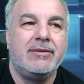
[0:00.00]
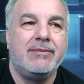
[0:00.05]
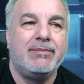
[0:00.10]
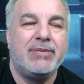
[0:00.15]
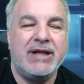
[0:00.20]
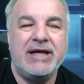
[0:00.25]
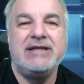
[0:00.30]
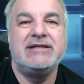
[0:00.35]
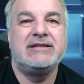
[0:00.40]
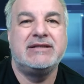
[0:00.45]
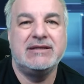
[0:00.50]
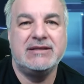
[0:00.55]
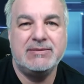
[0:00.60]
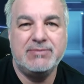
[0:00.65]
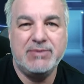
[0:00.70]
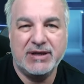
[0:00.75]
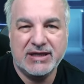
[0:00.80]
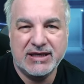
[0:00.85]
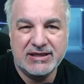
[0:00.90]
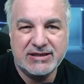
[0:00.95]
places
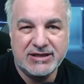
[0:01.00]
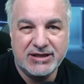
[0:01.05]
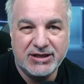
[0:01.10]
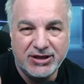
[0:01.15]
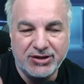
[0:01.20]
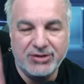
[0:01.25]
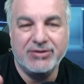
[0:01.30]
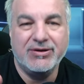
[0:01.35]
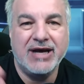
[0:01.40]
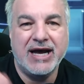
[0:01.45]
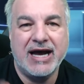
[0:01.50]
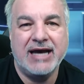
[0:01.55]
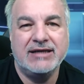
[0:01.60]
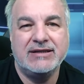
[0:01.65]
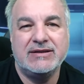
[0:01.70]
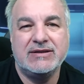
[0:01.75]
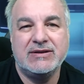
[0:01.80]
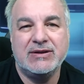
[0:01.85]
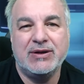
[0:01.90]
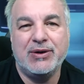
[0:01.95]
because of you
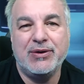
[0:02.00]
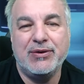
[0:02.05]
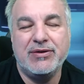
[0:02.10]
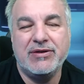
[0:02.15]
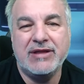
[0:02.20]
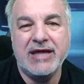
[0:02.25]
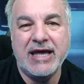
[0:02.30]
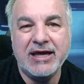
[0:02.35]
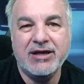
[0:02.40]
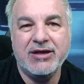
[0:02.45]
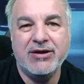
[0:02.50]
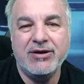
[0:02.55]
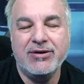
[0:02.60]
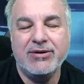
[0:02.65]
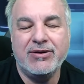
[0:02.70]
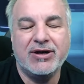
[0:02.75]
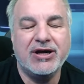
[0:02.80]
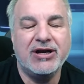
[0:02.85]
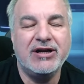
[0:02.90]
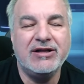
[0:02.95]
guys. So thank
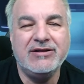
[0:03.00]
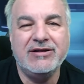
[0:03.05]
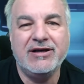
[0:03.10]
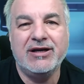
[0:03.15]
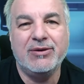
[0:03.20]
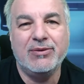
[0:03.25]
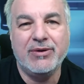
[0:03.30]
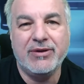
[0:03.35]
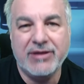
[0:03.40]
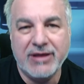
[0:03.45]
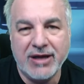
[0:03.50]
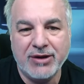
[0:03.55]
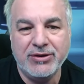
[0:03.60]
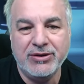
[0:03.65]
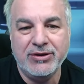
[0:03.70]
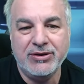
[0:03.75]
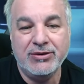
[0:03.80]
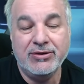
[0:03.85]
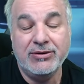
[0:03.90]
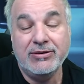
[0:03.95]
you. Couldn't have done it without
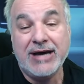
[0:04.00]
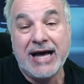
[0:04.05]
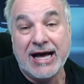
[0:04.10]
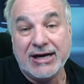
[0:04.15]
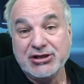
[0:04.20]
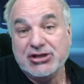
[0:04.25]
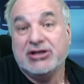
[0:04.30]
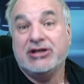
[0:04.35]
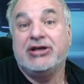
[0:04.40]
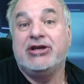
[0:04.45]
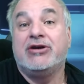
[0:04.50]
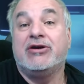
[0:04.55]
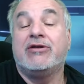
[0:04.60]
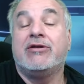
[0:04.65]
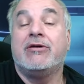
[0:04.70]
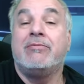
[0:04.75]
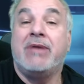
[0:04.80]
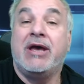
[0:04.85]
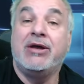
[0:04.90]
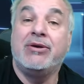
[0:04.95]
you. Actually, you're
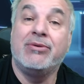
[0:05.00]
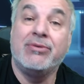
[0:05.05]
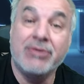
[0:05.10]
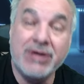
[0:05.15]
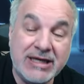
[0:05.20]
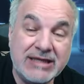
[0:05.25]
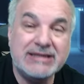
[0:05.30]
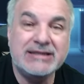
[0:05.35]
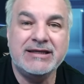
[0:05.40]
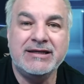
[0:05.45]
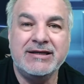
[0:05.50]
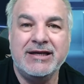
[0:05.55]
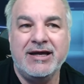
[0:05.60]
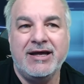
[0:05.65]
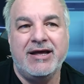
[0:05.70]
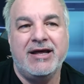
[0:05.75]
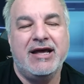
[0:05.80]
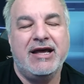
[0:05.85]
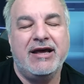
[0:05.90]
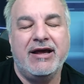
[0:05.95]
the main reason.
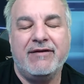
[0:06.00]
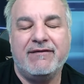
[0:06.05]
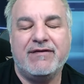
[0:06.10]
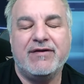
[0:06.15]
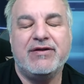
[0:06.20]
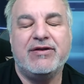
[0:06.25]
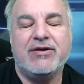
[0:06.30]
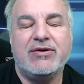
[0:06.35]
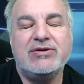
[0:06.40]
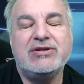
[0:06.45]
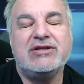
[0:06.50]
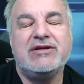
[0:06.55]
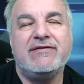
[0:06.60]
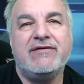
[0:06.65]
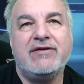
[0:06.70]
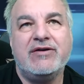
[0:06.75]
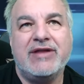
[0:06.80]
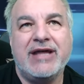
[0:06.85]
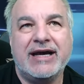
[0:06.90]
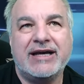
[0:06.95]
And for those of
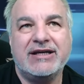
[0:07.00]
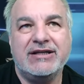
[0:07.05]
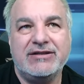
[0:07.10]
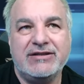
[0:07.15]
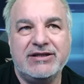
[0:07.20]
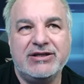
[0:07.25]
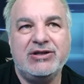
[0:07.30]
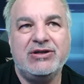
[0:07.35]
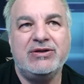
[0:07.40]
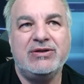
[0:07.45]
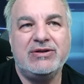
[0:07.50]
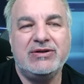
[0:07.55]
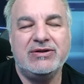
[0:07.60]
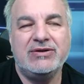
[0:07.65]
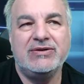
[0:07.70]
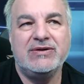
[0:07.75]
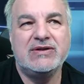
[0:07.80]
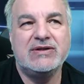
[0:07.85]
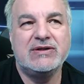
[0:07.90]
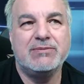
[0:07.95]
you that continue
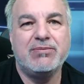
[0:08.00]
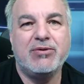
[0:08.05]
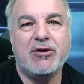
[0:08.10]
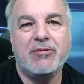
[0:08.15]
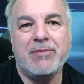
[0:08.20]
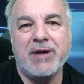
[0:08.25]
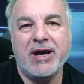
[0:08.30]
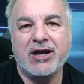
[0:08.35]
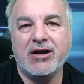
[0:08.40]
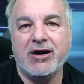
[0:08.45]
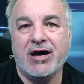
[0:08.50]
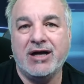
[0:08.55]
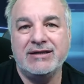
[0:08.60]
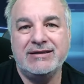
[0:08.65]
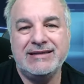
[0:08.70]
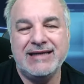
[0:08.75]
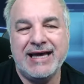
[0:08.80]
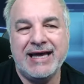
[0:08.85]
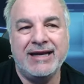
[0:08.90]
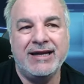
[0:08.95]
to support my
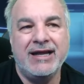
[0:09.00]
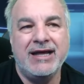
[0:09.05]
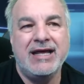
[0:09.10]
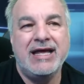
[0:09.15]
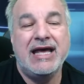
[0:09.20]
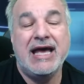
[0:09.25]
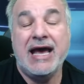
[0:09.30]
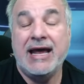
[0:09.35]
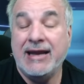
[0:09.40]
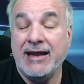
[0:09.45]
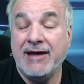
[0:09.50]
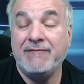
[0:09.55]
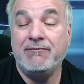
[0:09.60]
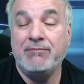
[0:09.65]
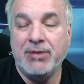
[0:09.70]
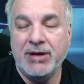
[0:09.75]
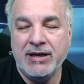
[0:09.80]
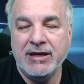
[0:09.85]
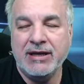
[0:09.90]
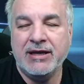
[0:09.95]
content and have
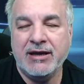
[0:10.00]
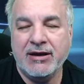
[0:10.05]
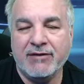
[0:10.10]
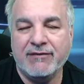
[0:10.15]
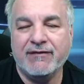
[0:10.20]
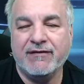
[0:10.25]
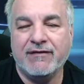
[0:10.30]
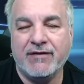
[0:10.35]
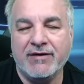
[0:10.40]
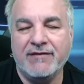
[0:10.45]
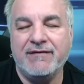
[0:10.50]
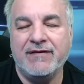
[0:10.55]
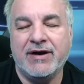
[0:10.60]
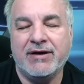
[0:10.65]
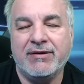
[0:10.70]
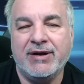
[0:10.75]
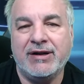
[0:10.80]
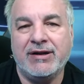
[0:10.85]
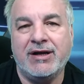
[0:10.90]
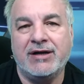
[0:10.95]
been here for a
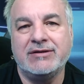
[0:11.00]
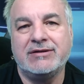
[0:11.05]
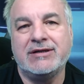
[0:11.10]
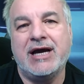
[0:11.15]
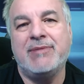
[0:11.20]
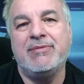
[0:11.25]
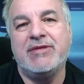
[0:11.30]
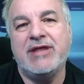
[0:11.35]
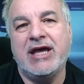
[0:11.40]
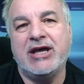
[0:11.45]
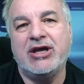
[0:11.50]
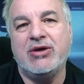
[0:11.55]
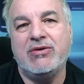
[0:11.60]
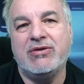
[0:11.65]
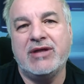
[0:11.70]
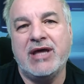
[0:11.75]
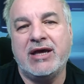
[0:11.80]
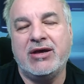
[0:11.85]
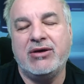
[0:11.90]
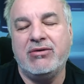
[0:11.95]
very long time, thank you,
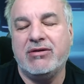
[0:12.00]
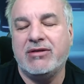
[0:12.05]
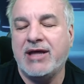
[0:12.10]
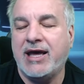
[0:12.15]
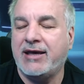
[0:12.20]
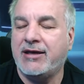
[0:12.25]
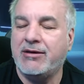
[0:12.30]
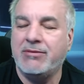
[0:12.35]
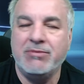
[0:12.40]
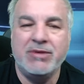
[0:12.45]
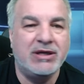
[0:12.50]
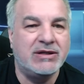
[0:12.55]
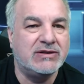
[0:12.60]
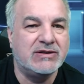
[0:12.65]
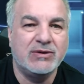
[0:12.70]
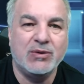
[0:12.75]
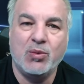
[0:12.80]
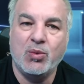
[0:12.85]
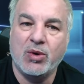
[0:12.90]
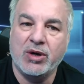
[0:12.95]
thank you, thank you. It means
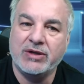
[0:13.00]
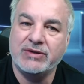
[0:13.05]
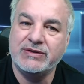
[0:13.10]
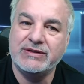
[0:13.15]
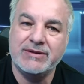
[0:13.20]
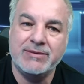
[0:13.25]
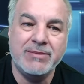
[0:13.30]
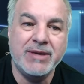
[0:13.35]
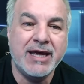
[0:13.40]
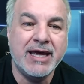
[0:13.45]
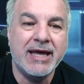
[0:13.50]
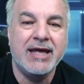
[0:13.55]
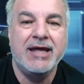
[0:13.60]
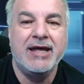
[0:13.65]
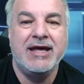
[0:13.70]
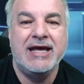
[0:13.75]
the world to me.